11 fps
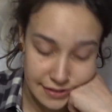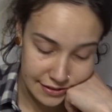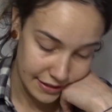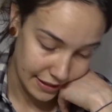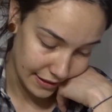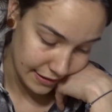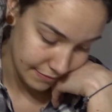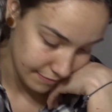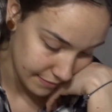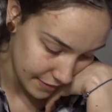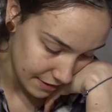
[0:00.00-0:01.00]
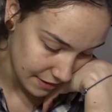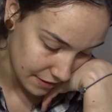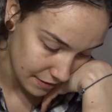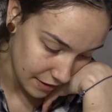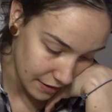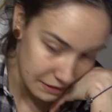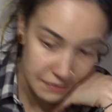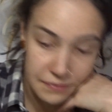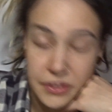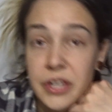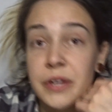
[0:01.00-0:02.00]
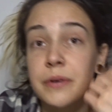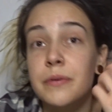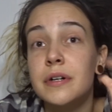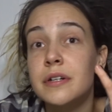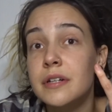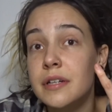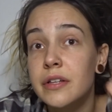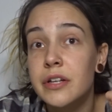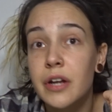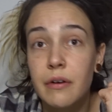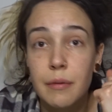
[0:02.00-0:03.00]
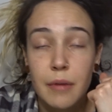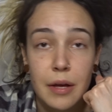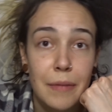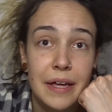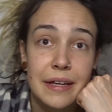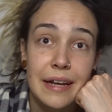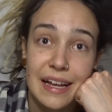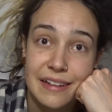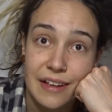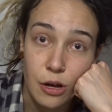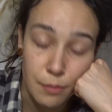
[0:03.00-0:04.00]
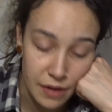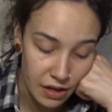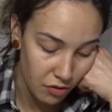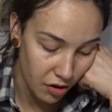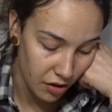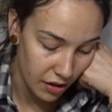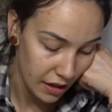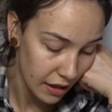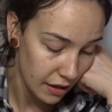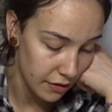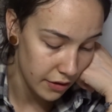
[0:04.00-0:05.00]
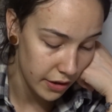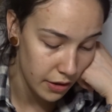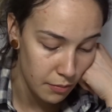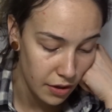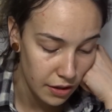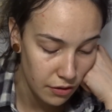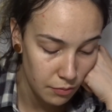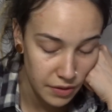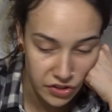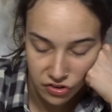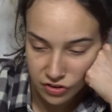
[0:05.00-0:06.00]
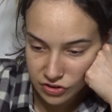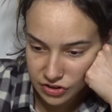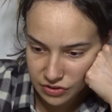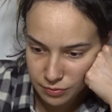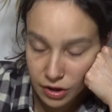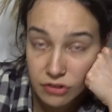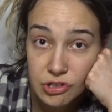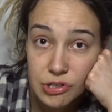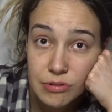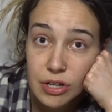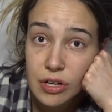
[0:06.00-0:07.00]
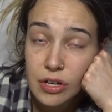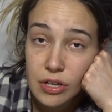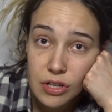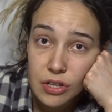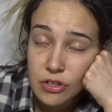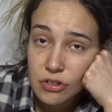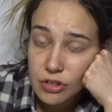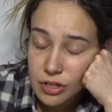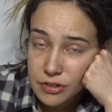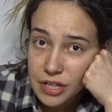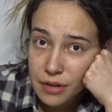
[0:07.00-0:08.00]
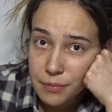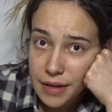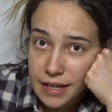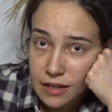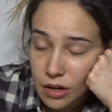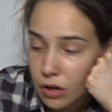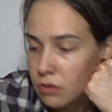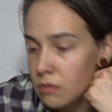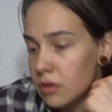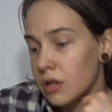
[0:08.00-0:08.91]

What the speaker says: Yeah, so lucky for you, you know, I might make an adding up error and you might not be charged as much. So you tell me. Oh,